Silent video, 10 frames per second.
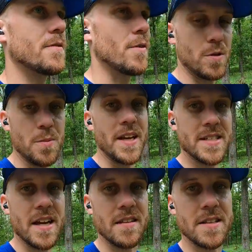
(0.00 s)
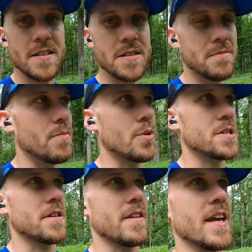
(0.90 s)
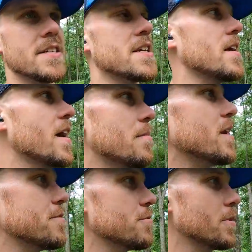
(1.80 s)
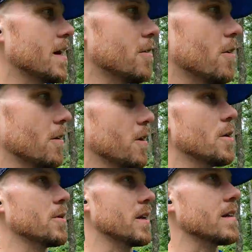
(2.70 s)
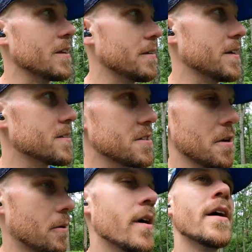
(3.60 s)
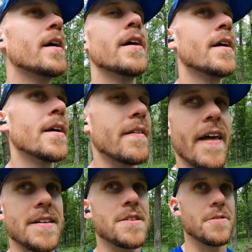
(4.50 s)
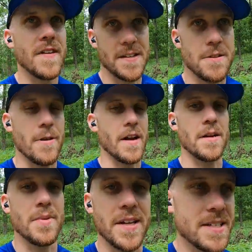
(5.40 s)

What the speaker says: folks who maintain this portion of the AT have been through not long ago and cleared it. So that's great. But